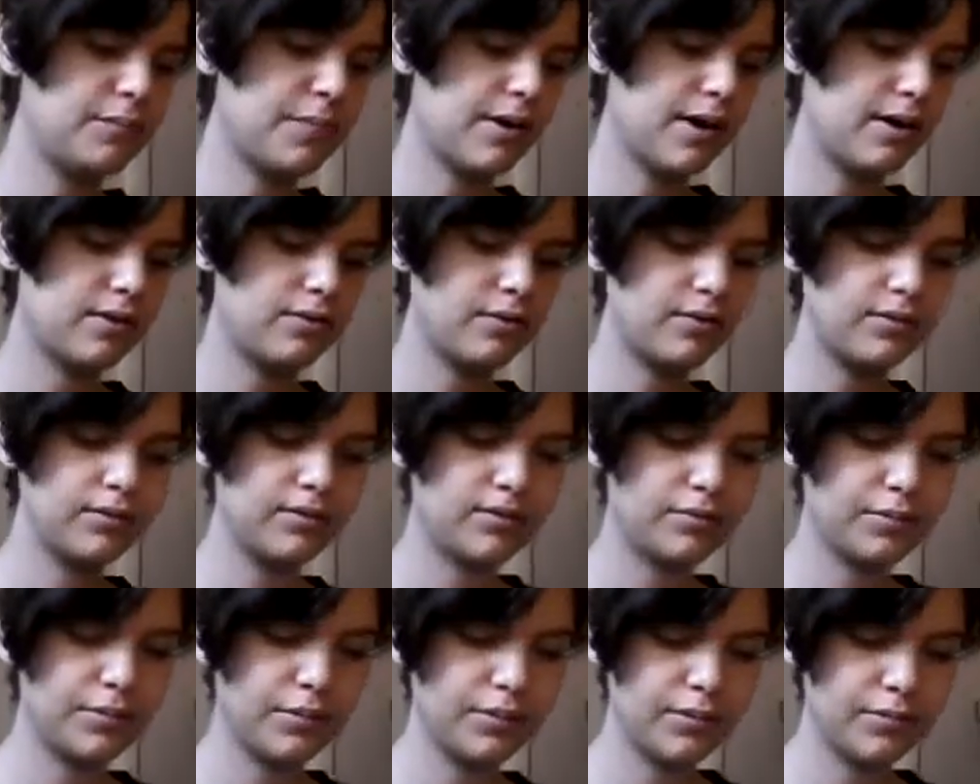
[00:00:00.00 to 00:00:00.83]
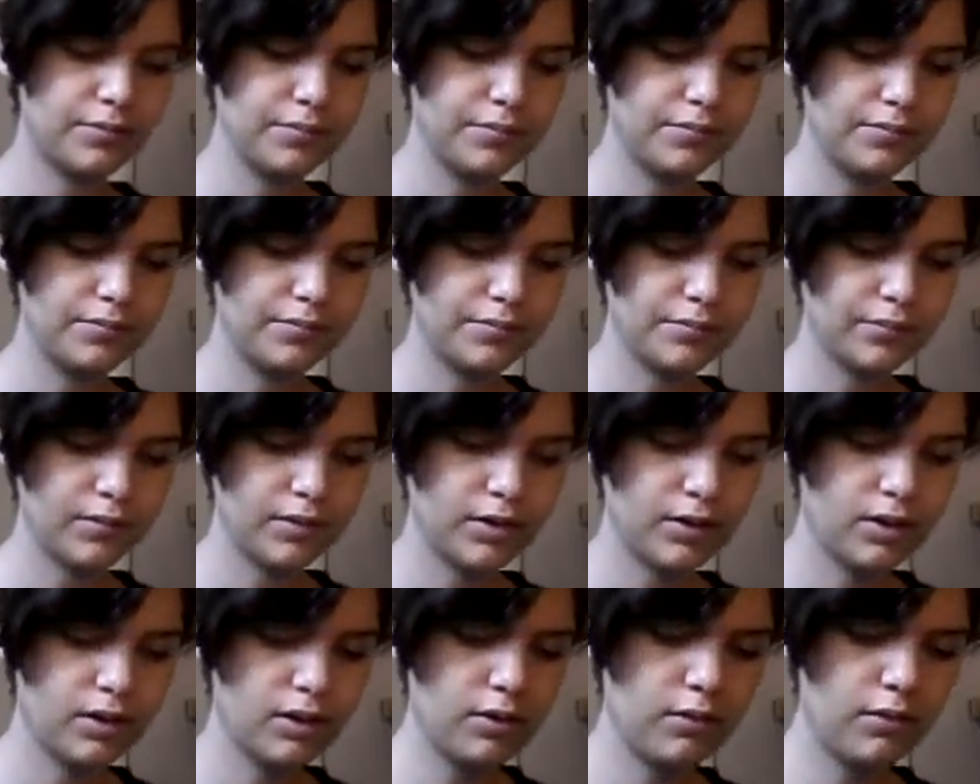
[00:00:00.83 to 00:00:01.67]
backwards, but
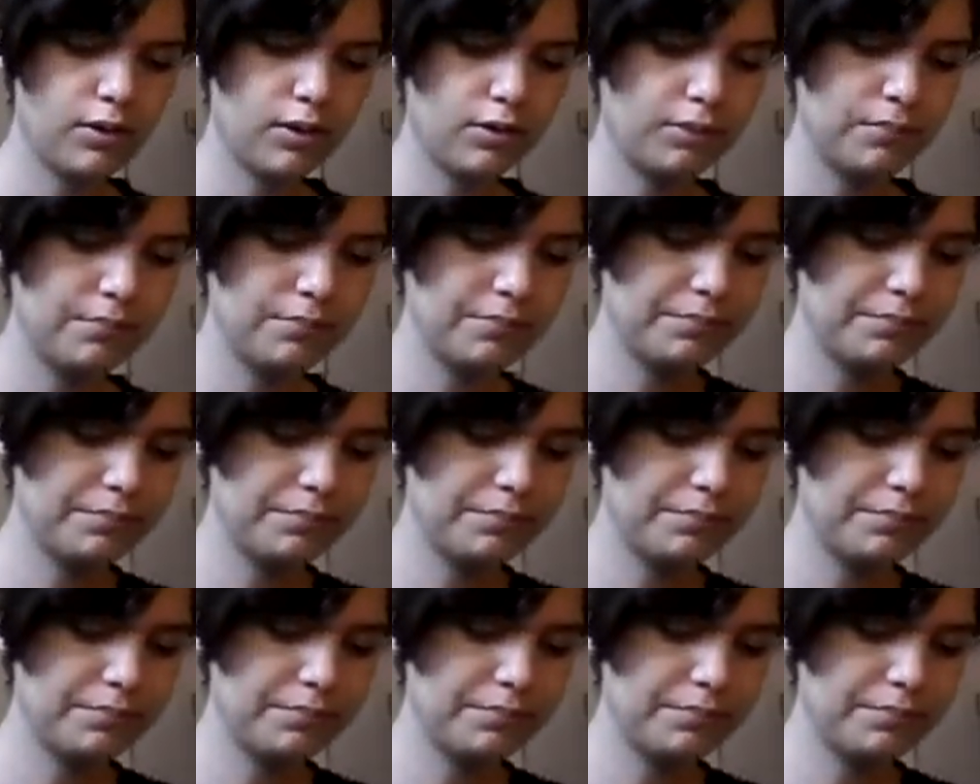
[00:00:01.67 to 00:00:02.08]
oh well.